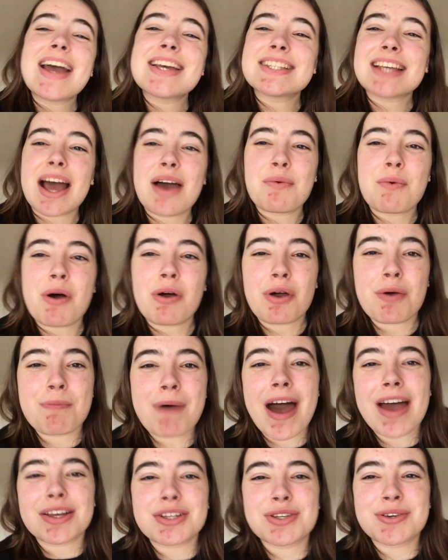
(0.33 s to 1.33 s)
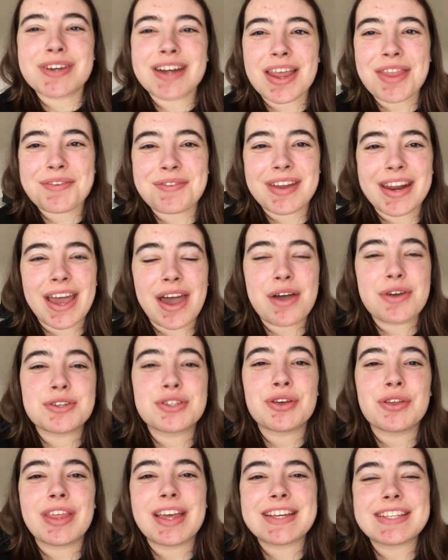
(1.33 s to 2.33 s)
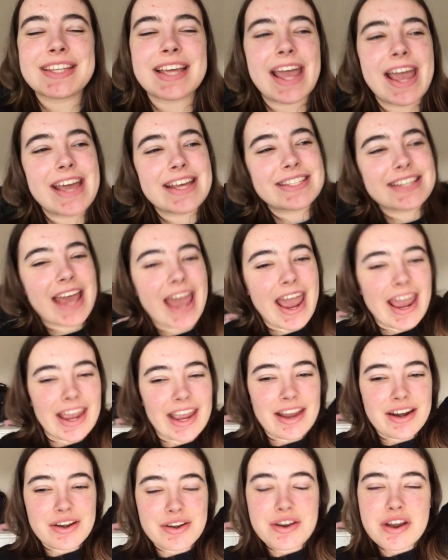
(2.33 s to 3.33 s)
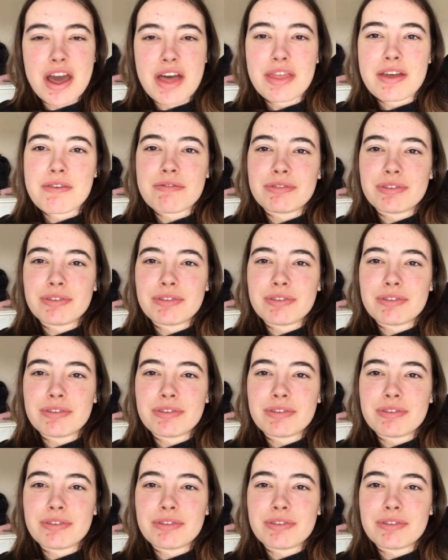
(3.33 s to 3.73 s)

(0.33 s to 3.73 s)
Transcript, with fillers: guys and welcome back to another video. So this is another